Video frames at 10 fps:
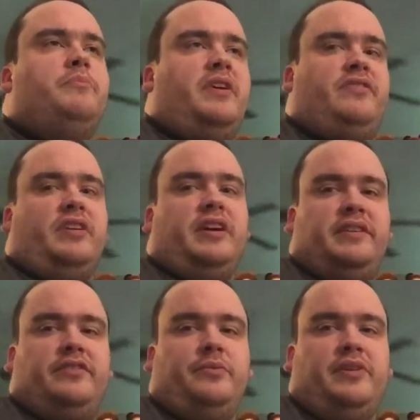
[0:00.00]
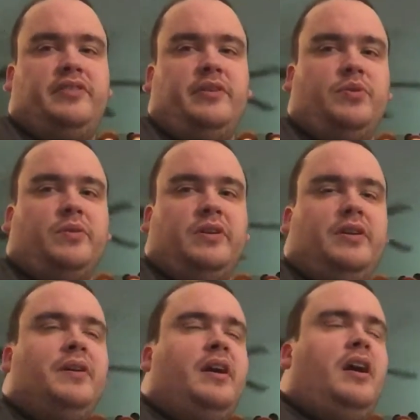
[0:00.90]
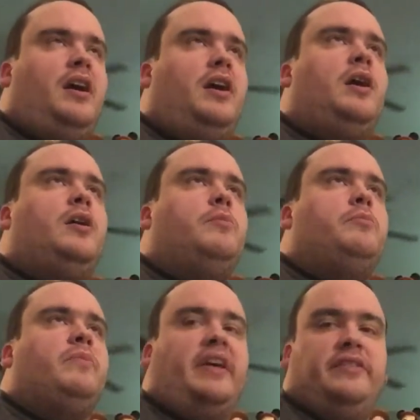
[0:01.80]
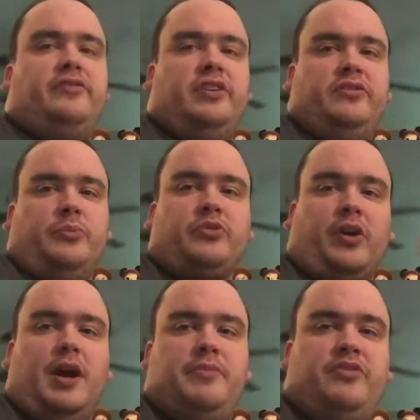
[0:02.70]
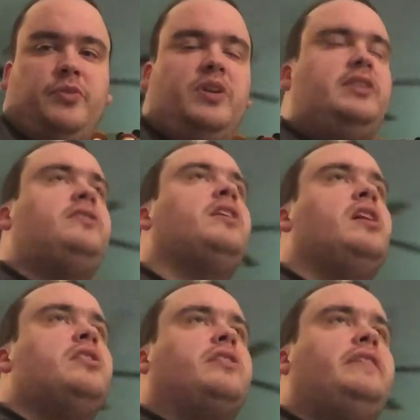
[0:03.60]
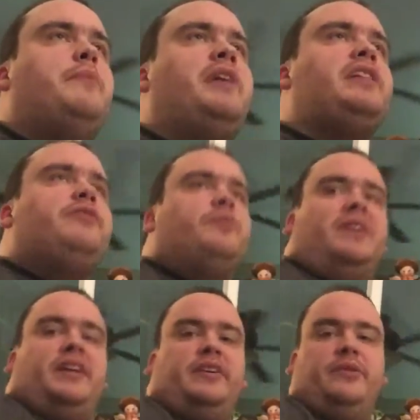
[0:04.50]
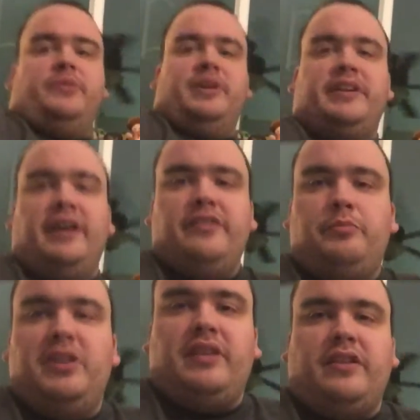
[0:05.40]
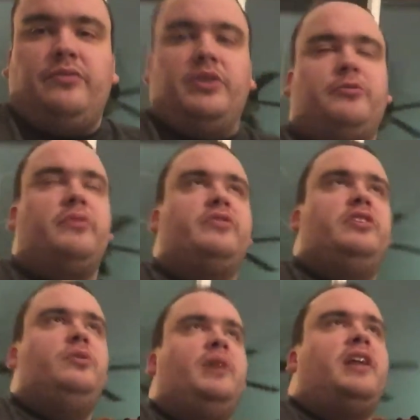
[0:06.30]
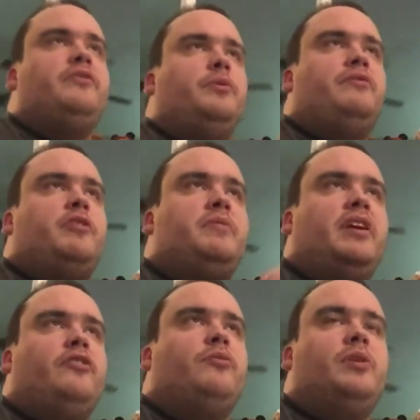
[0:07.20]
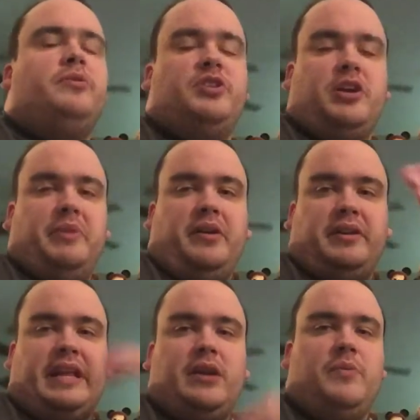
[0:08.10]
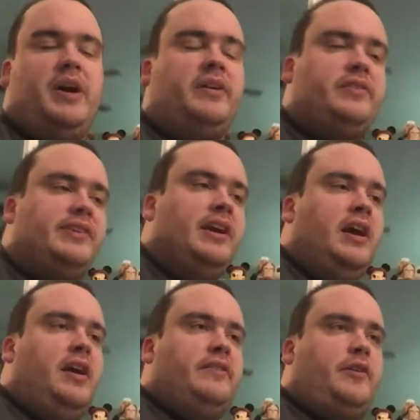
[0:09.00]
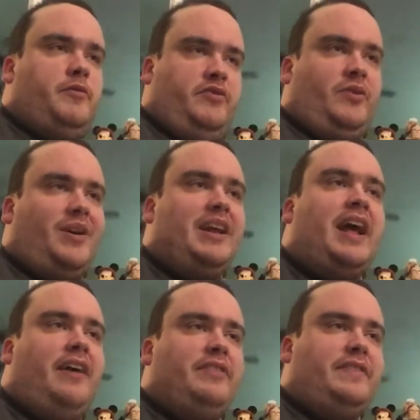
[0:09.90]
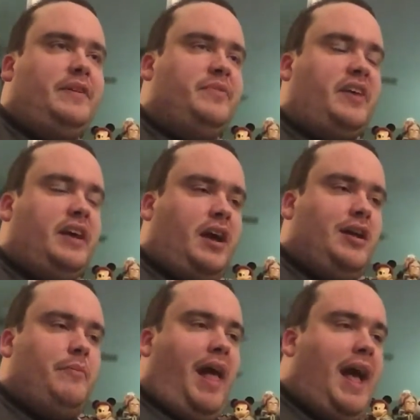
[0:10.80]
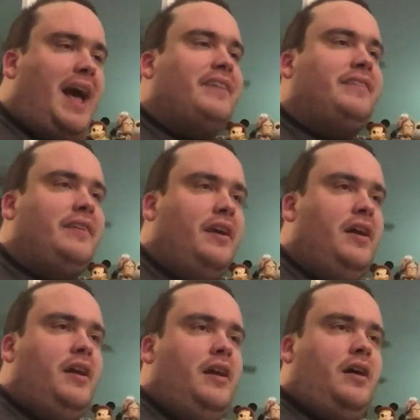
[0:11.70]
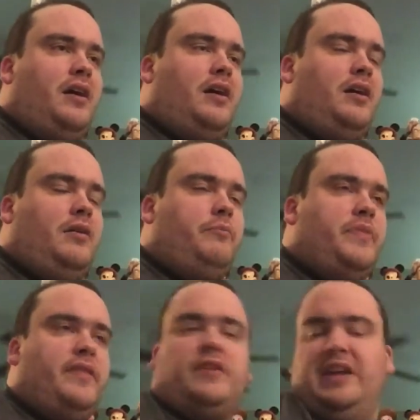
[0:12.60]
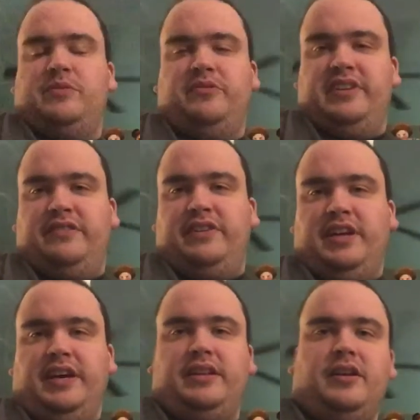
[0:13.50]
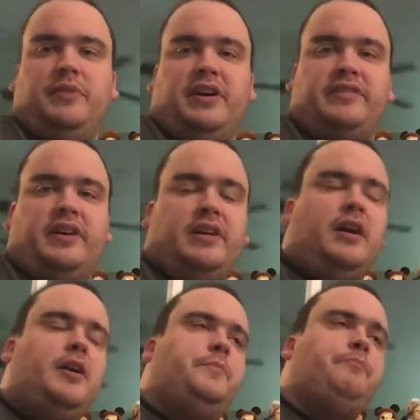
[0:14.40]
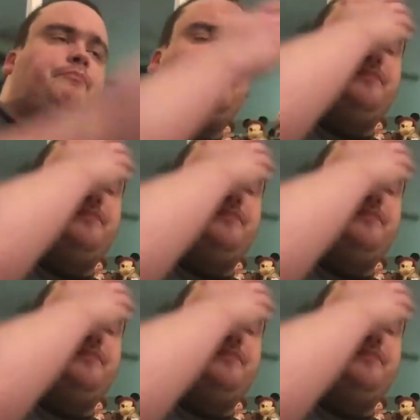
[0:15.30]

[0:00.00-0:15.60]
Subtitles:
If you like this, want to see more, like this video, subscribe if you want to. Click that bell if you want to. I don't know what it does, but that's what you're supposed to do. And if you want to find me elsewhere, you can check me out on Letterboxd. Some of you already have, it seems like. At Grant the Movie and TV Guy on Letterboxd.com.